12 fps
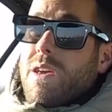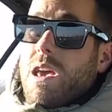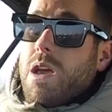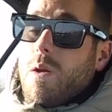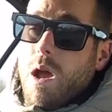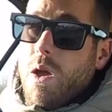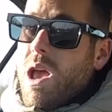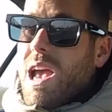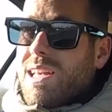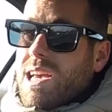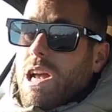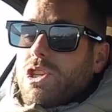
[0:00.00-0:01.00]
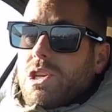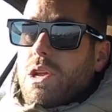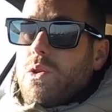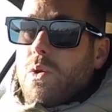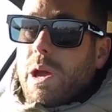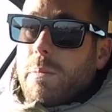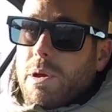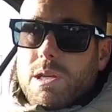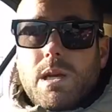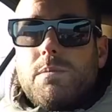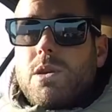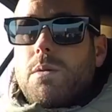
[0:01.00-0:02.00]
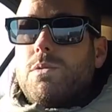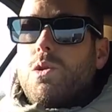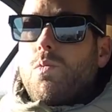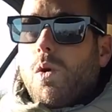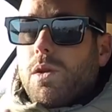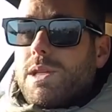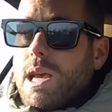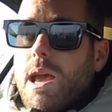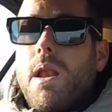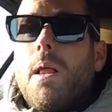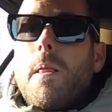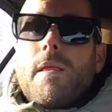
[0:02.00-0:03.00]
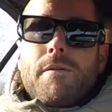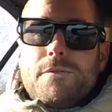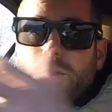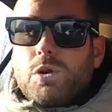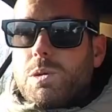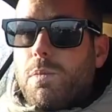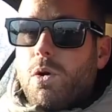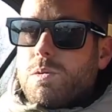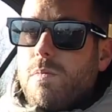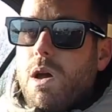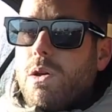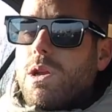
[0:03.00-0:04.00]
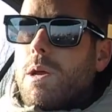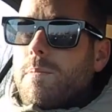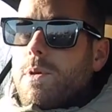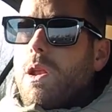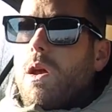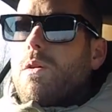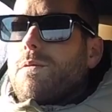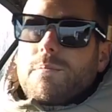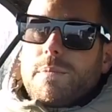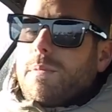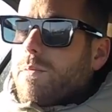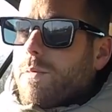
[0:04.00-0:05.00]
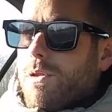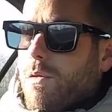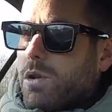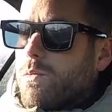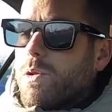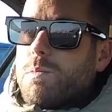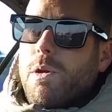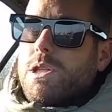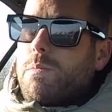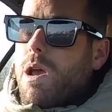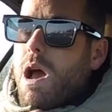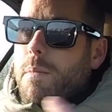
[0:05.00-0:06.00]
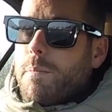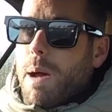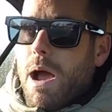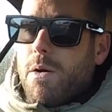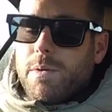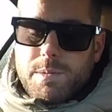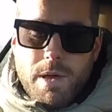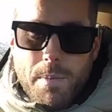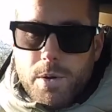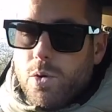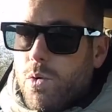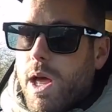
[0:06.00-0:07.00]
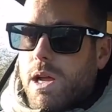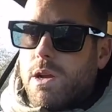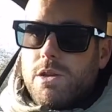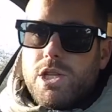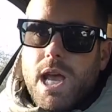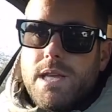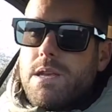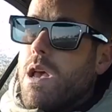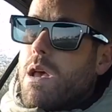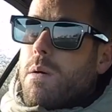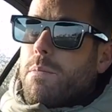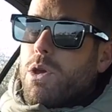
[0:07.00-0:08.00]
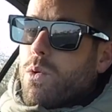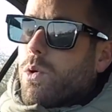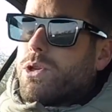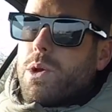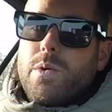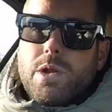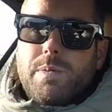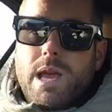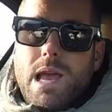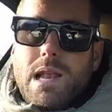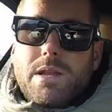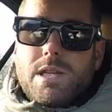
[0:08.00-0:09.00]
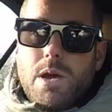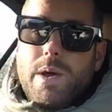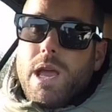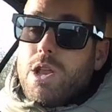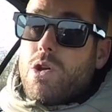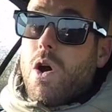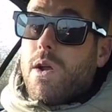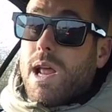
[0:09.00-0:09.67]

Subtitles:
hero, it's actually annoying because sometimes you want it in full sports mode, you know, throttle response to be up, power to be up, and all that kind of jazz, but you also want it to be heel and towing, and you can't